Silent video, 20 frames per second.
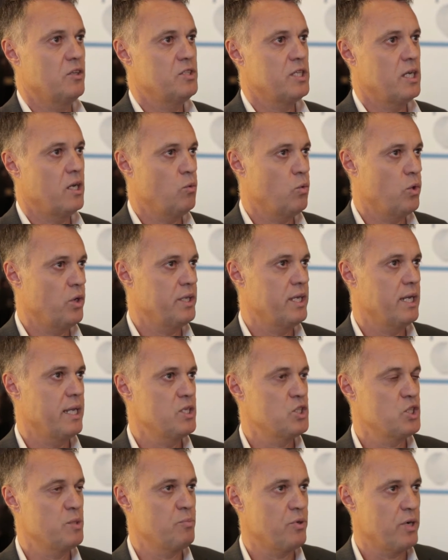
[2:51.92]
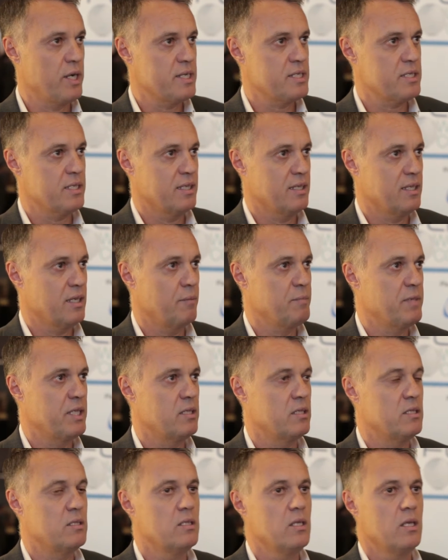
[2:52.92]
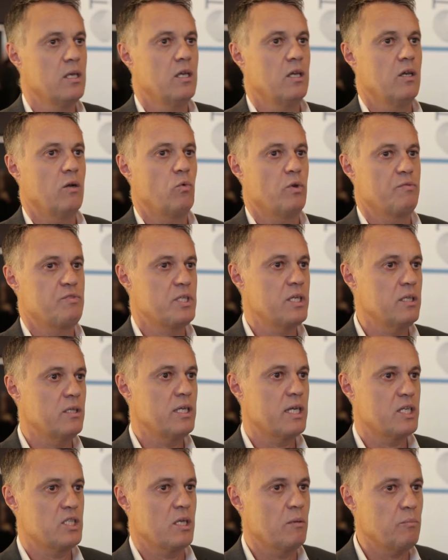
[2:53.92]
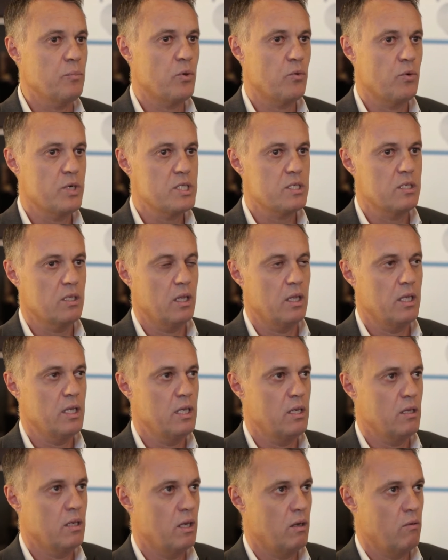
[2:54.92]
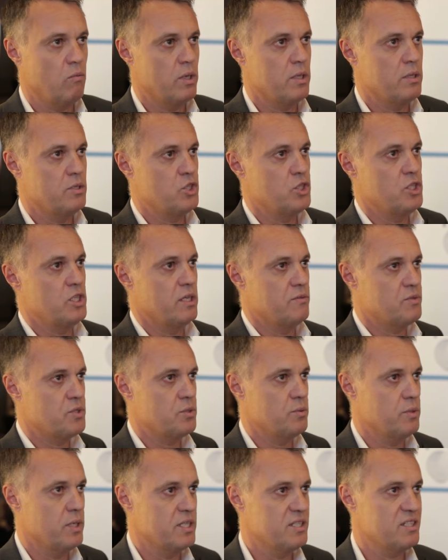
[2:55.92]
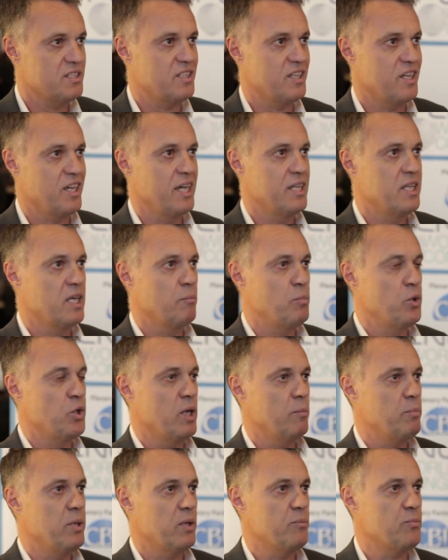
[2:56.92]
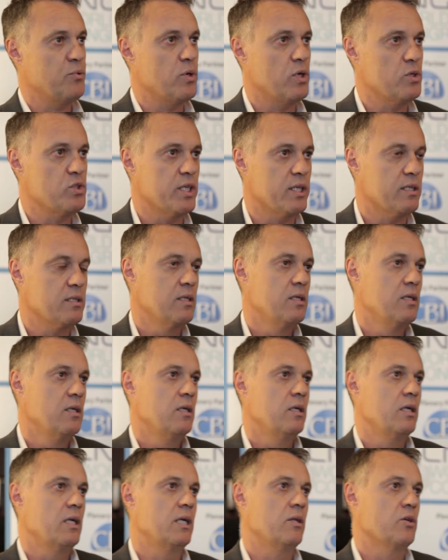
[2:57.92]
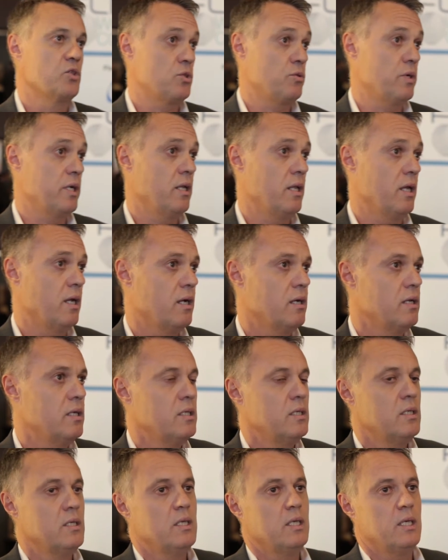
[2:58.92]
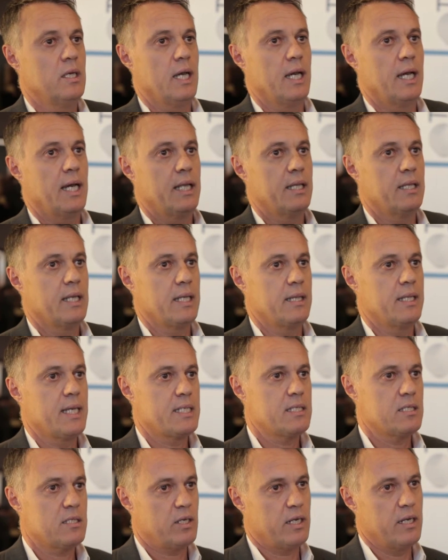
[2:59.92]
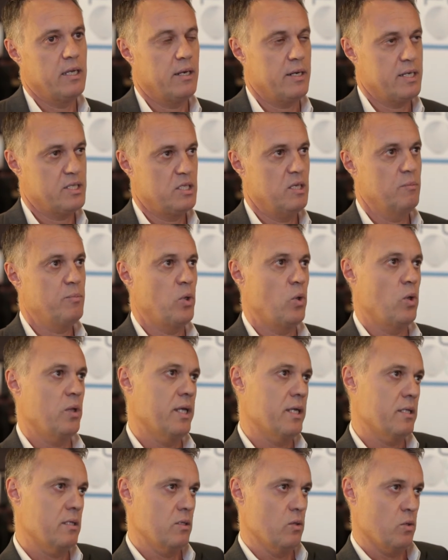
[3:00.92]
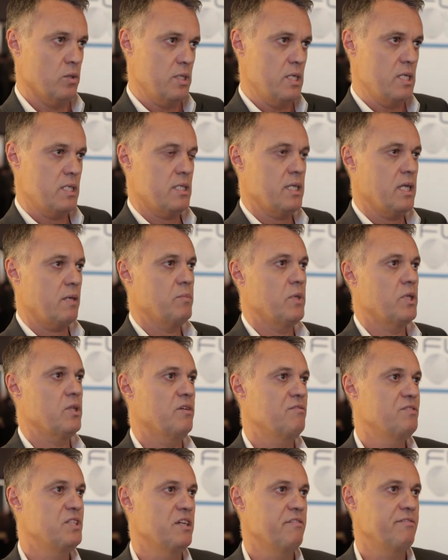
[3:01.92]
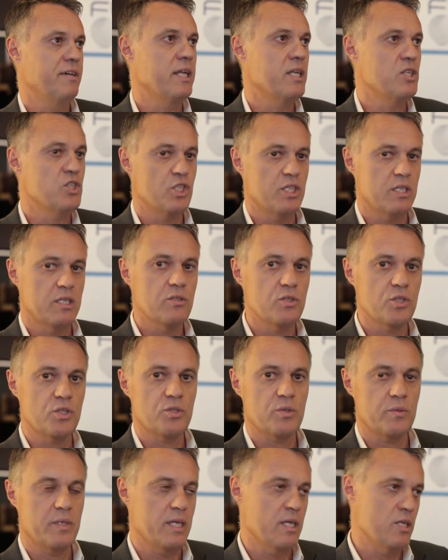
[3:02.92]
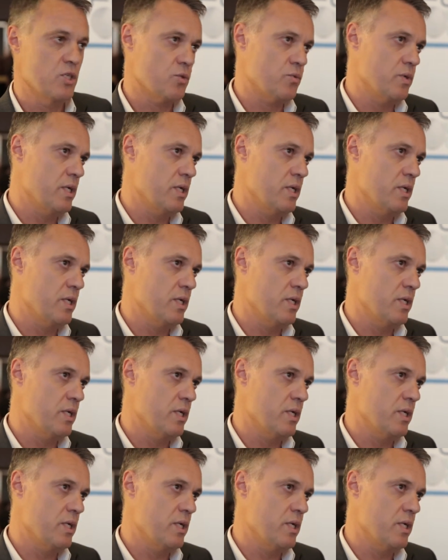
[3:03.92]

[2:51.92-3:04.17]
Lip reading: downward LNG pricing. I mean, we've seen the example recently with GDF Suez and their Bonaparte project in Australia, and that's a clear example that this segment of the FLNG industry is